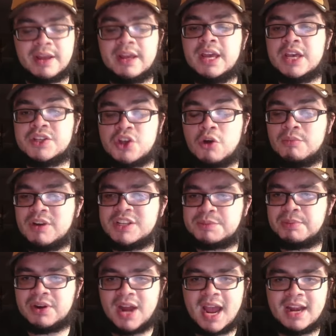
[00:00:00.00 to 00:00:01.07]
his home runs
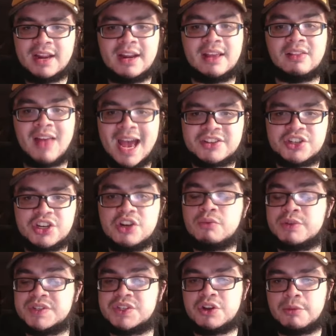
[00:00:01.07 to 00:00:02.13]
per nine inning last year
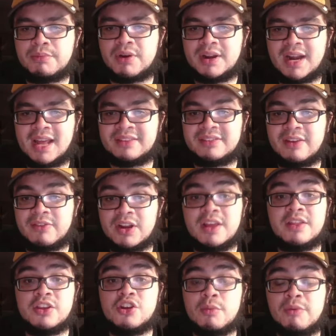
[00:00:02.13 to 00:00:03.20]
was 0.97,
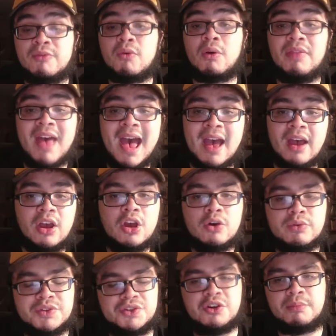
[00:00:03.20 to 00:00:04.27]
and the year before that
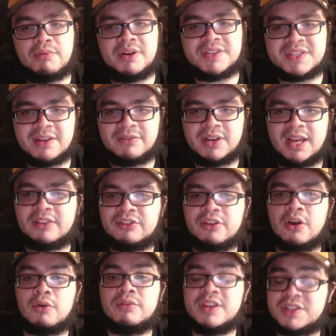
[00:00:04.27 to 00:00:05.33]
was 0.78.
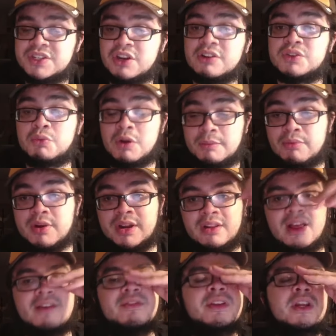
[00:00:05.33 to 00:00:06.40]
So this year it's
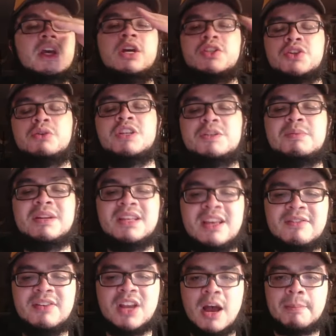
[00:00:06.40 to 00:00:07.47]
1.11. So he's been
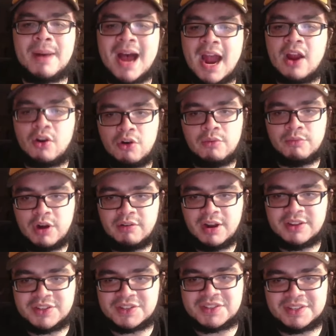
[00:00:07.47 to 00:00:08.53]
giving up a higher home run
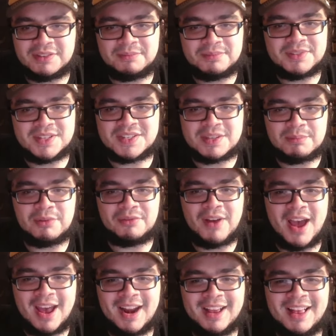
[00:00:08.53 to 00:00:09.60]
rate, just to
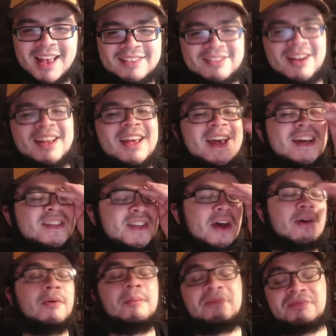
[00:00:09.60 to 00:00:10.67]
simplify it, I guess, right?
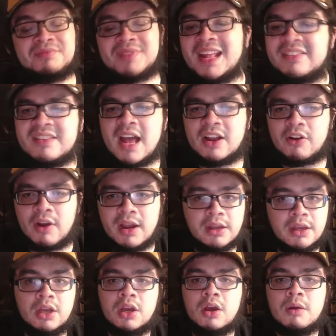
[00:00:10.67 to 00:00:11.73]
So that's not great,
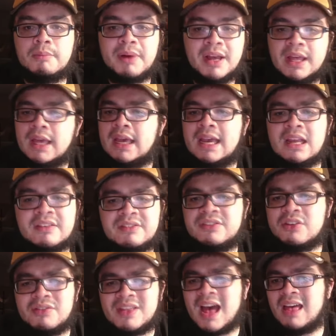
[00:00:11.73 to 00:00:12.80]
but it's
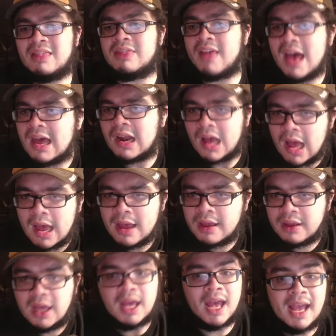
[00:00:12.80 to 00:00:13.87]
still not that
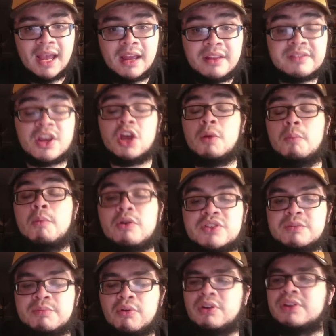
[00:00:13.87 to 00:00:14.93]
high. And most
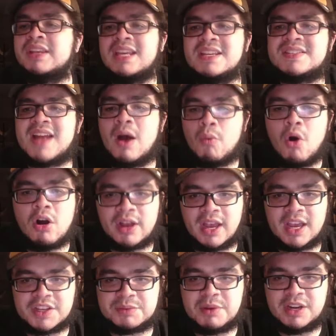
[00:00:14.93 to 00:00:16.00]
importantly, he's not
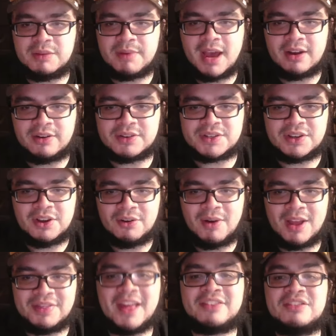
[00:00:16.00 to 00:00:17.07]
walking as many batters,
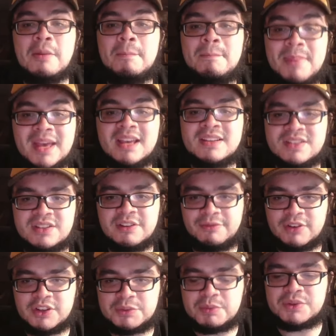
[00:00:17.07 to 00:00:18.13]
right? That's the biggest
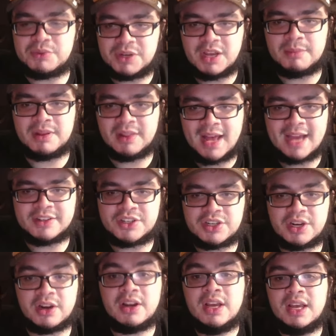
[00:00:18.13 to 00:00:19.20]
difference between him and last
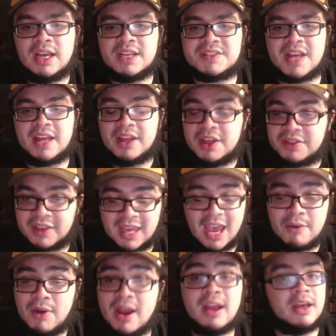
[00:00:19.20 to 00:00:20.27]
year, is that the
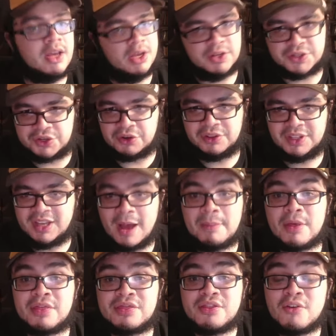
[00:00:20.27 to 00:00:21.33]
K rate is certainly
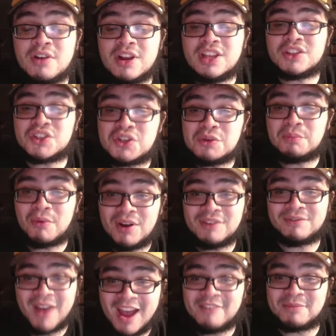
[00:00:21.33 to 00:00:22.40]
up
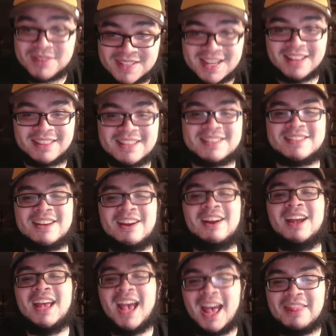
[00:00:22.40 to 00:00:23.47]
32.5% this year.
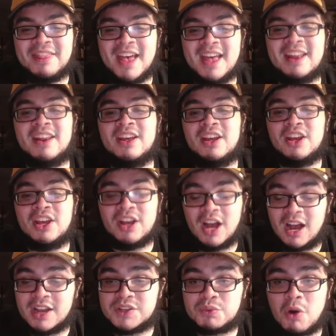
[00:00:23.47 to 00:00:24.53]
And then
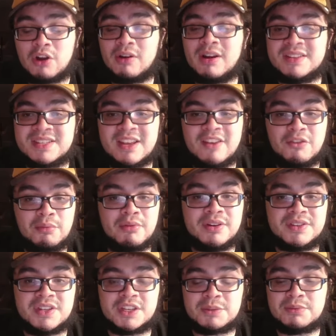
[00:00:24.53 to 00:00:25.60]
his walk rate
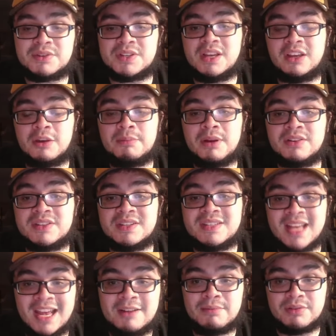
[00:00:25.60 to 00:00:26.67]
7.6% compared to
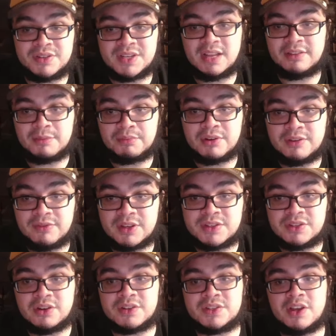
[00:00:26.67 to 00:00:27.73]
10% the previous
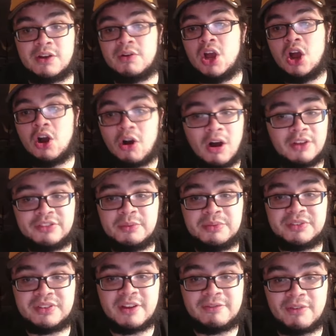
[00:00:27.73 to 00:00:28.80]
year. So awesome
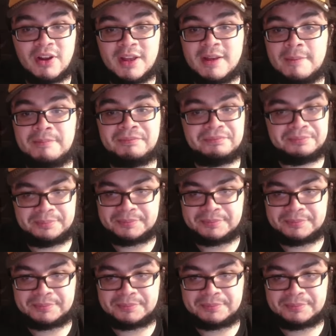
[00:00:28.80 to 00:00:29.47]
stuff for him.